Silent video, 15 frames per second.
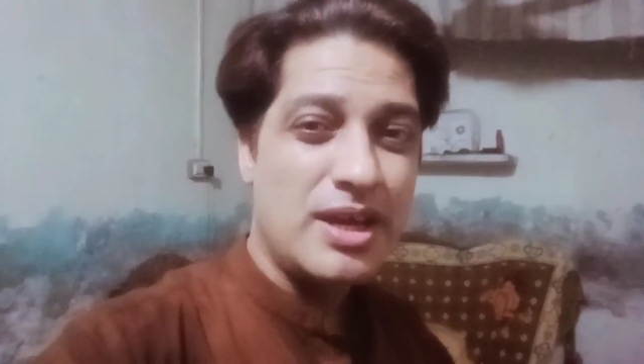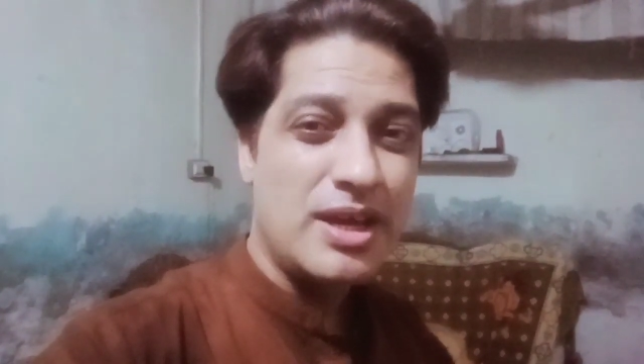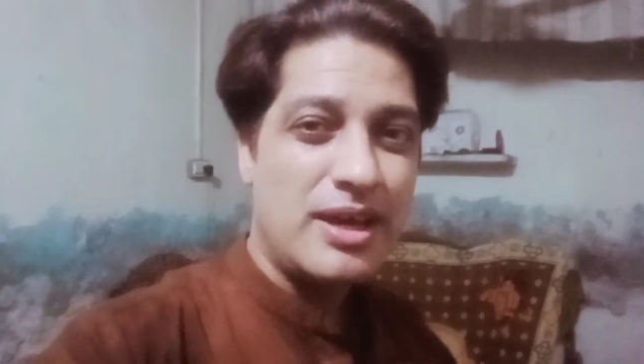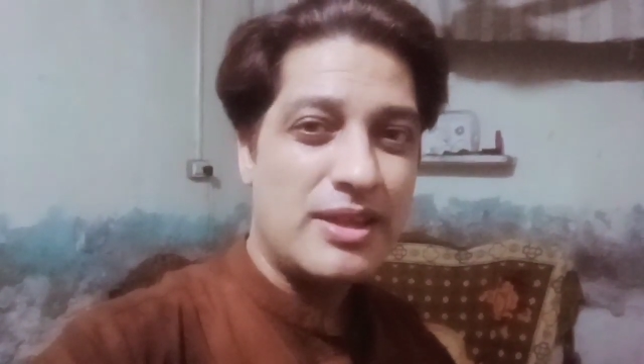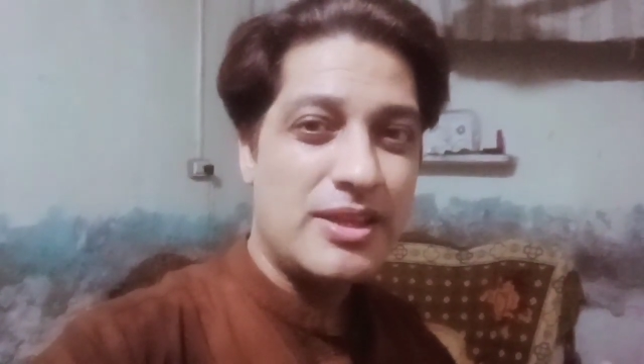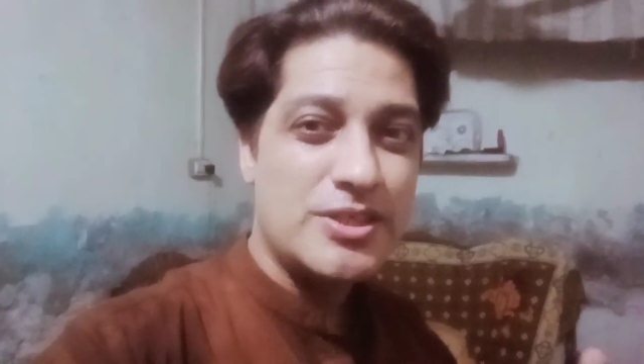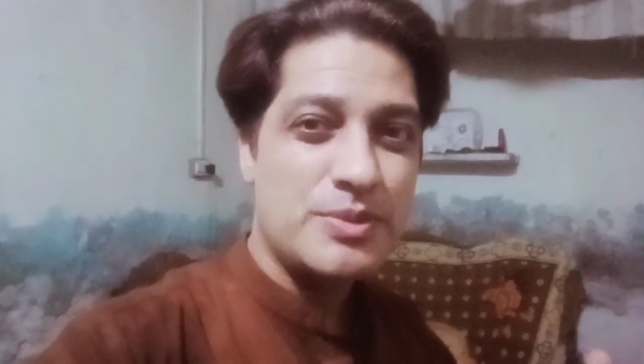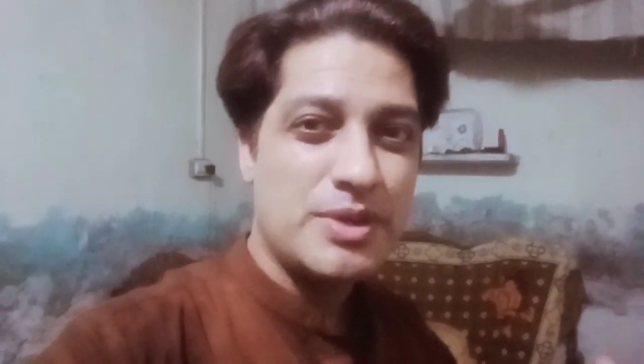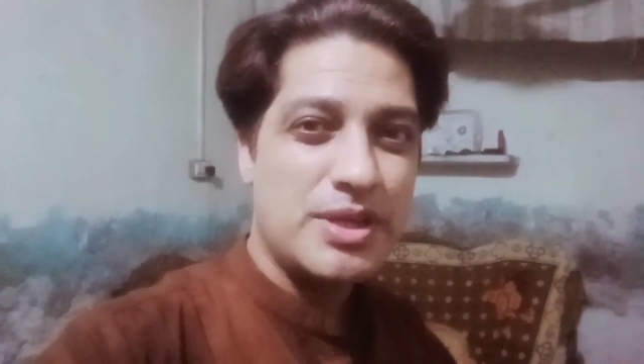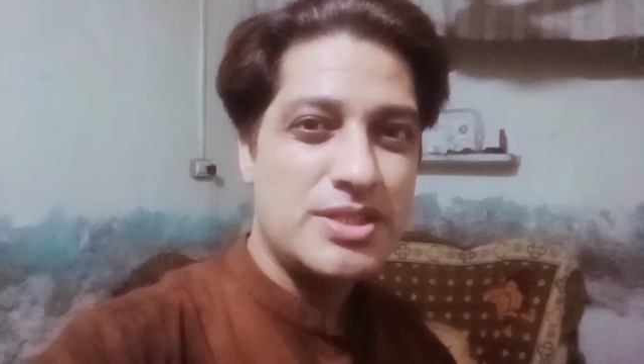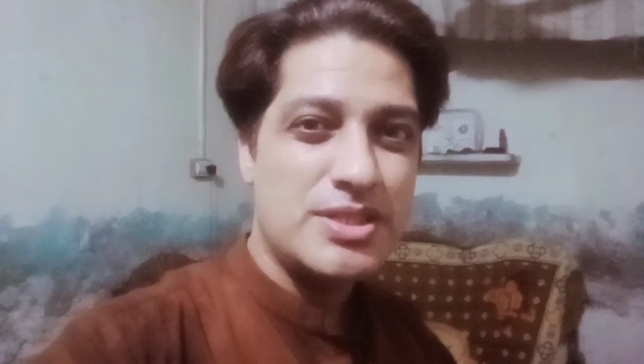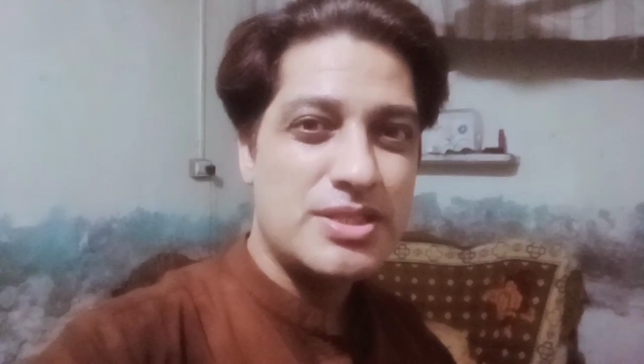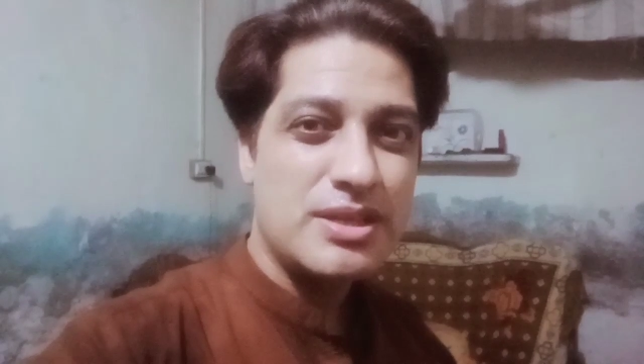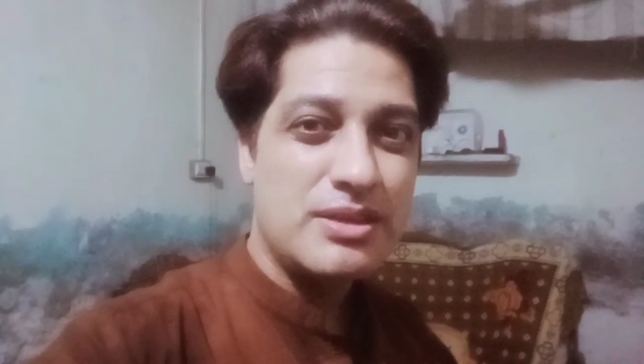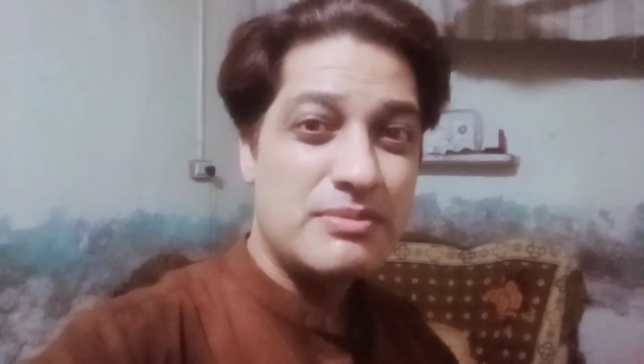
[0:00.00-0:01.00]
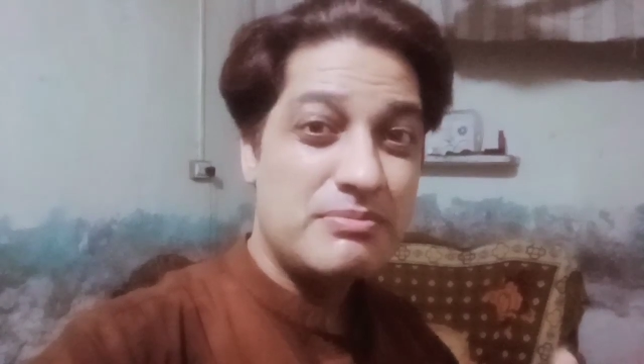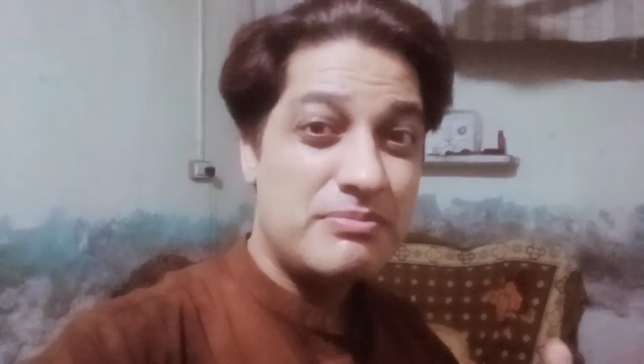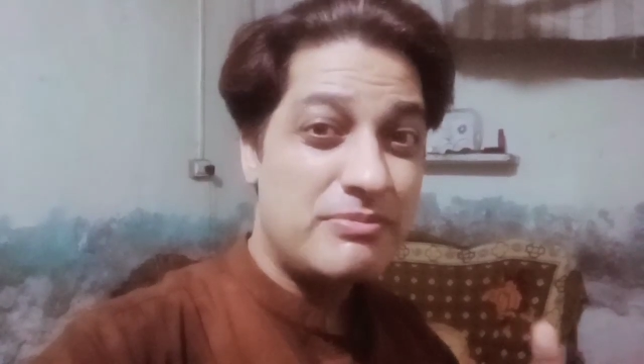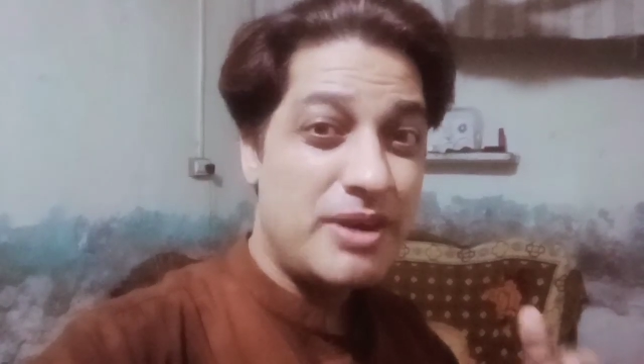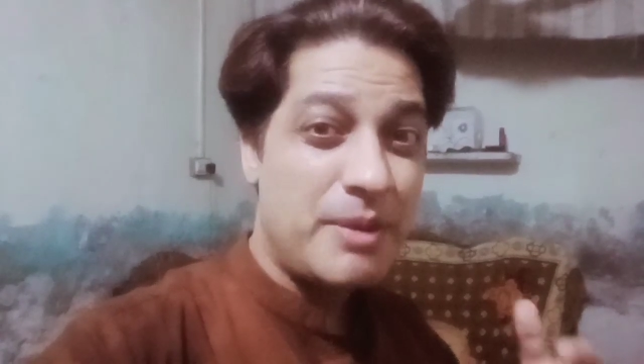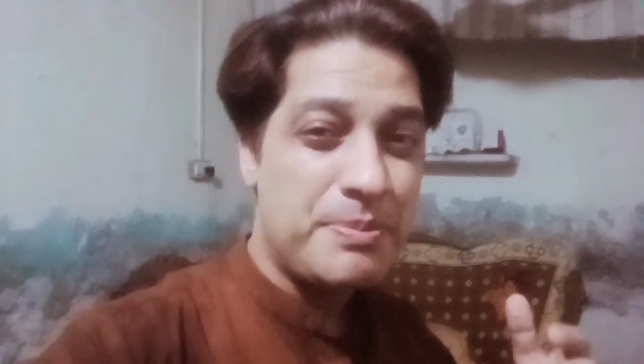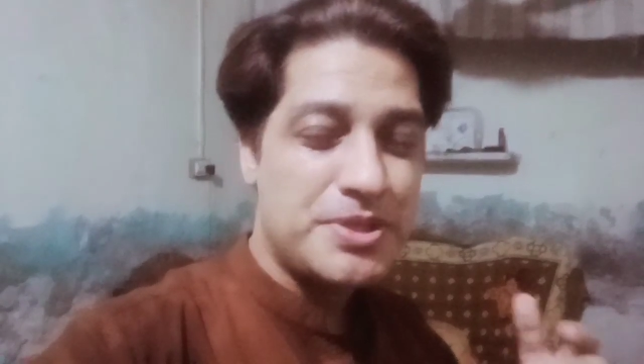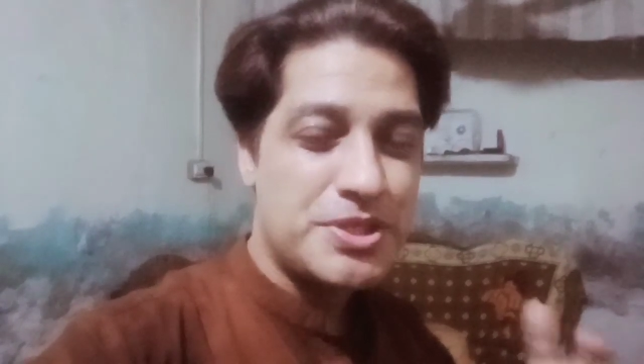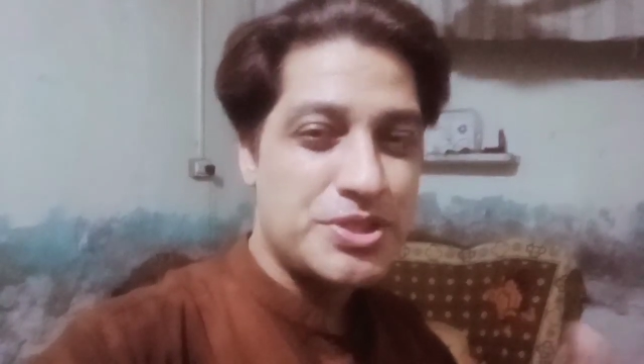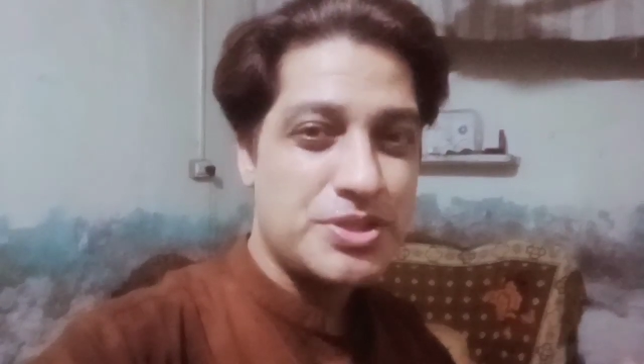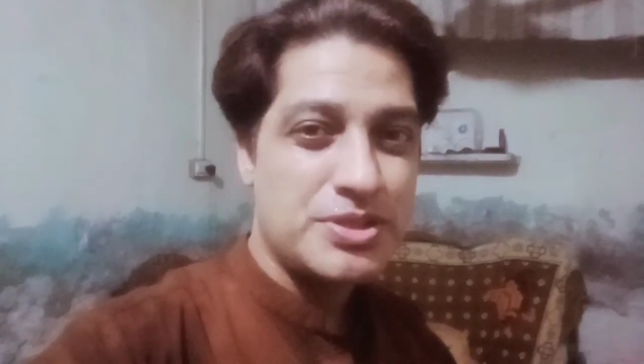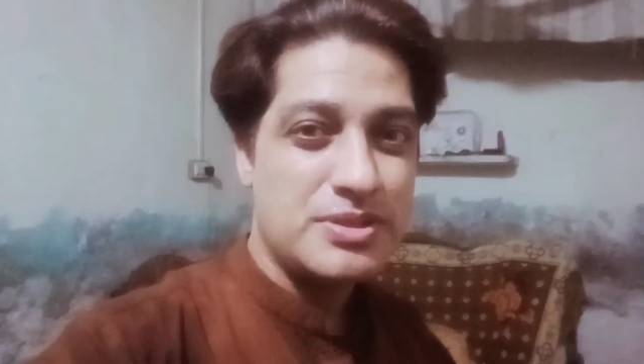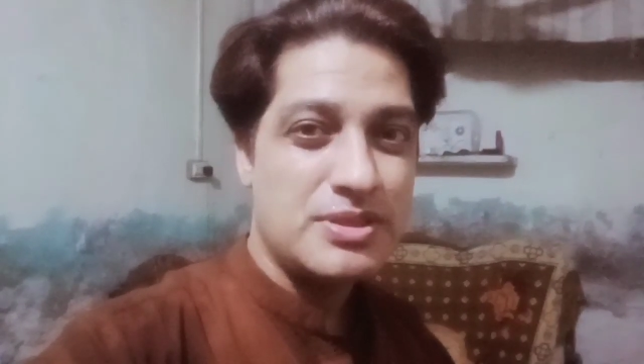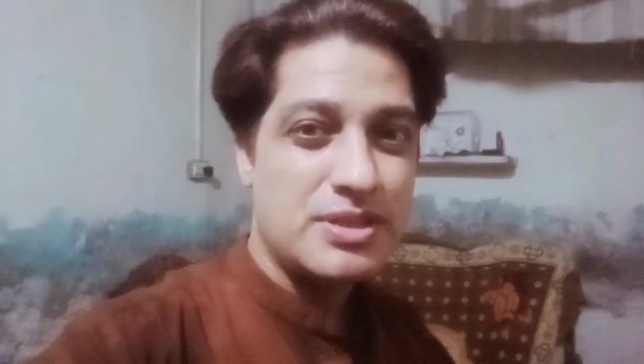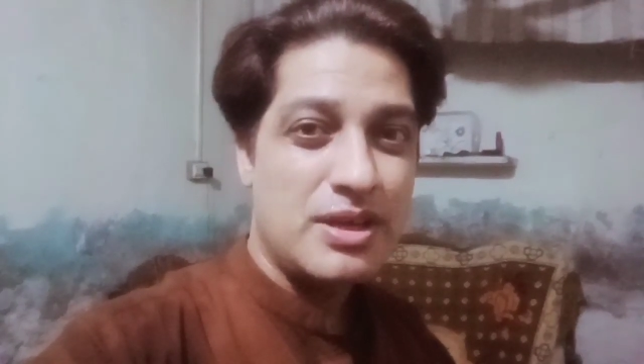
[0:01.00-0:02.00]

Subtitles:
This word is repetition,